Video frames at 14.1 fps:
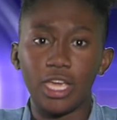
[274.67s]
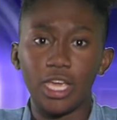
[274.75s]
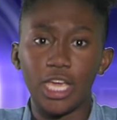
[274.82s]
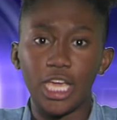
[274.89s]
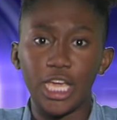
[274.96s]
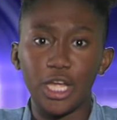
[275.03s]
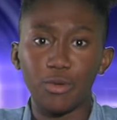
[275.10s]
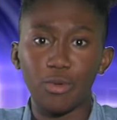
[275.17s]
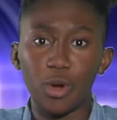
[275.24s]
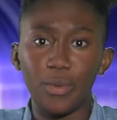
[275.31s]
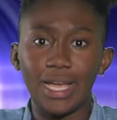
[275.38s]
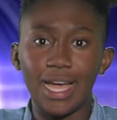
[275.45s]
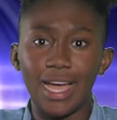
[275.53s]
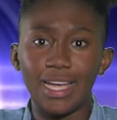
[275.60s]

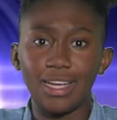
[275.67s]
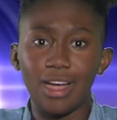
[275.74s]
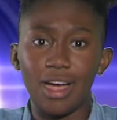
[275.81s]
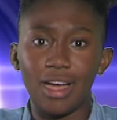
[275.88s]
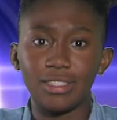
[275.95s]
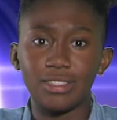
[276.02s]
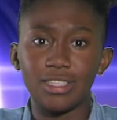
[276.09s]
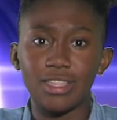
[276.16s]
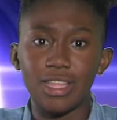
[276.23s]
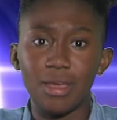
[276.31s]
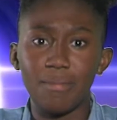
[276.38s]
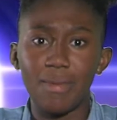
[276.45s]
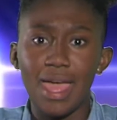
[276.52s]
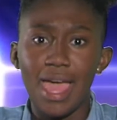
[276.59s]
heroic icon to
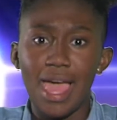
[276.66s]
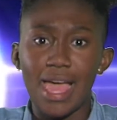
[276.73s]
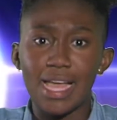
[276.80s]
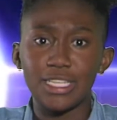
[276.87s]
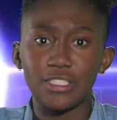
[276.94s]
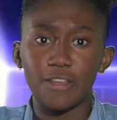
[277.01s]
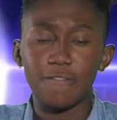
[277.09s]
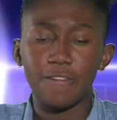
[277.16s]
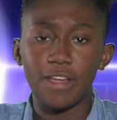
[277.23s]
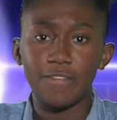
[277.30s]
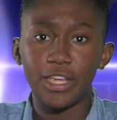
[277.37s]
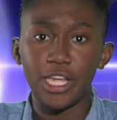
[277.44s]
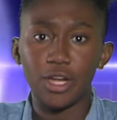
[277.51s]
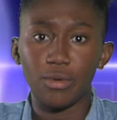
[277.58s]
them as their
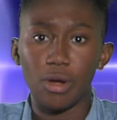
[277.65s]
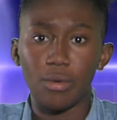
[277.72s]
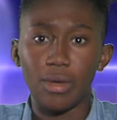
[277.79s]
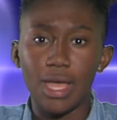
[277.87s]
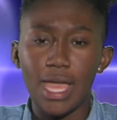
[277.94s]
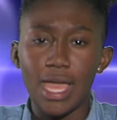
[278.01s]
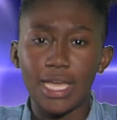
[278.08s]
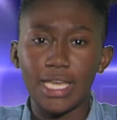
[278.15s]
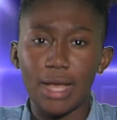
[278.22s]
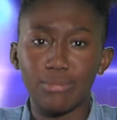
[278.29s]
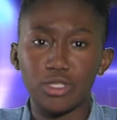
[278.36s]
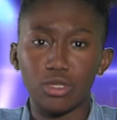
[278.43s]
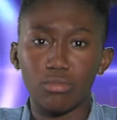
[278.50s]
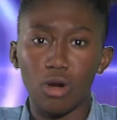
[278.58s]
favorite hero.
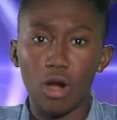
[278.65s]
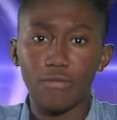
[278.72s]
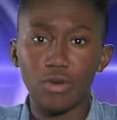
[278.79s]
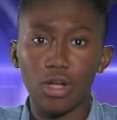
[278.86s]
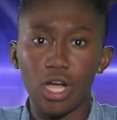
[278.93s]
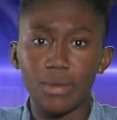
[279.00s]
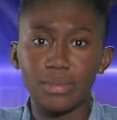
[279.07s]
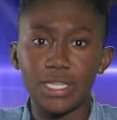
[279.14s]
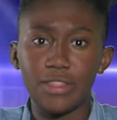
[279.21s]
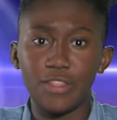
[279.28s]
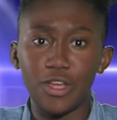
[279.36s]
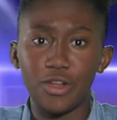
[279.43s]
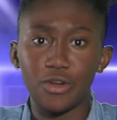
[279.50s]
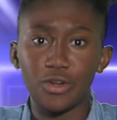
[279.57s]
Captain Marvel comes in
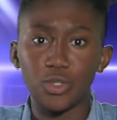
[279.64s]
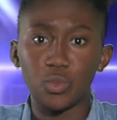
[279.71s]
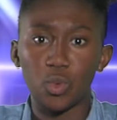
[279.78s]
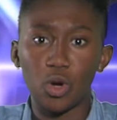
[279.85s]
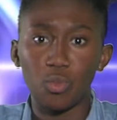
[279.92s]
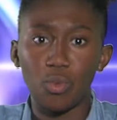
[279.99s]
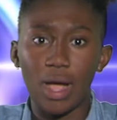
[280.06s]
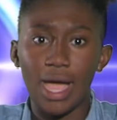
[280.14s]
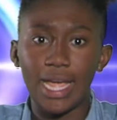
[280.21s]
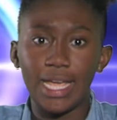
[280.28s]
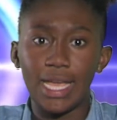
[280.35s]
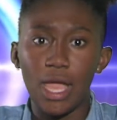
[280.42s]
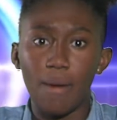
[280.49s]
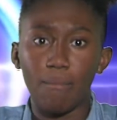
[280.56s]
theaters worldwide
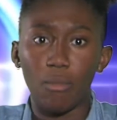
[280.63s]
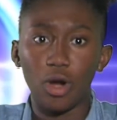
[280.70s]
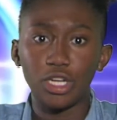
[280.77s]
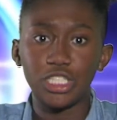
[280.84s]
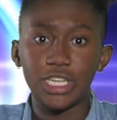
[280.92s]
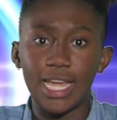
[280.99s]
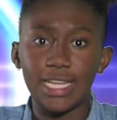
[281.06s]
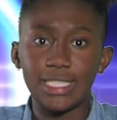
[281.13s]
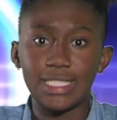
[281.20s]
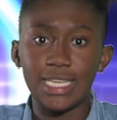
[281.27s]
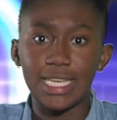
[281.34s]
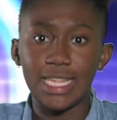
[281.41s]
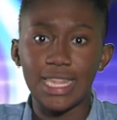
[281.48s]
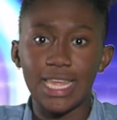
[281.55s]
March
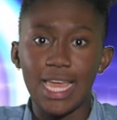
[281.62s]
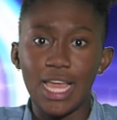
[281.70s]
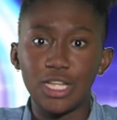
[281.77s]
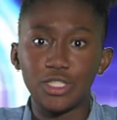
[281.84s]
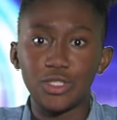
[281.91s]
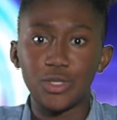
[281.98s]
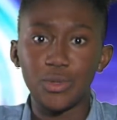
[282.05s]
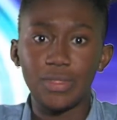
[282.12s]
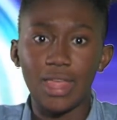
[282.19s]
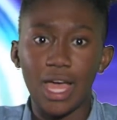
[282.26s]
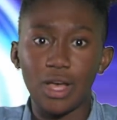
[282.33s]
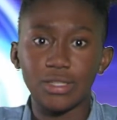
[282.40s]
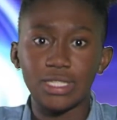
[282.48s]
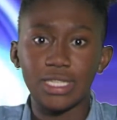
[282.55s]
18th,
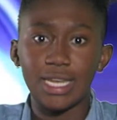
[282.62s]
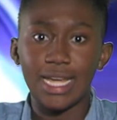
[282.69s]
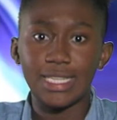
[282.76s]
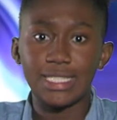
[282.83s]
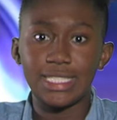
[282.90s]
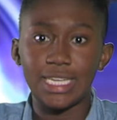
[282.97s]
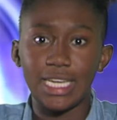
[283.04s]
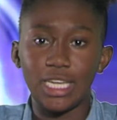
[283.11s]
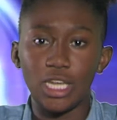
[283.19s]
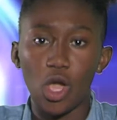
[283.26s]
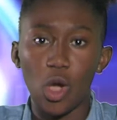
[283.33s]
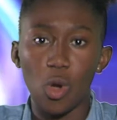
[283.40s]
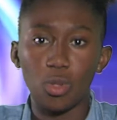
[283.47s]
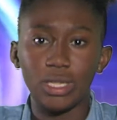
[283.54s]
2019,
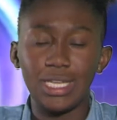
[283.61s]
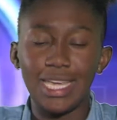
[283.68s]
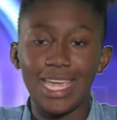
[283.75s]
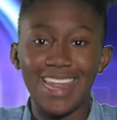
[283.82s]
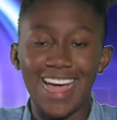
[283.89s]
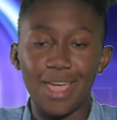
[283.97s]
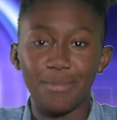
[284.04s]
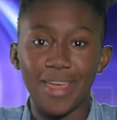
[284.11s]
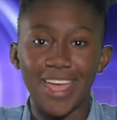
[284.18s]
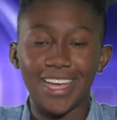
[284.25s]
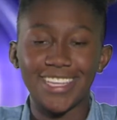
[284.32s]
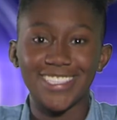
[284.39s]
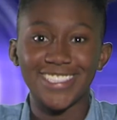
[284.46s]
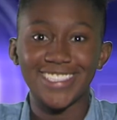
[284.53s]
only in
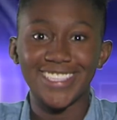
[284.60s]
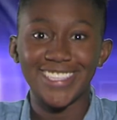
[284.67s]
IMAX.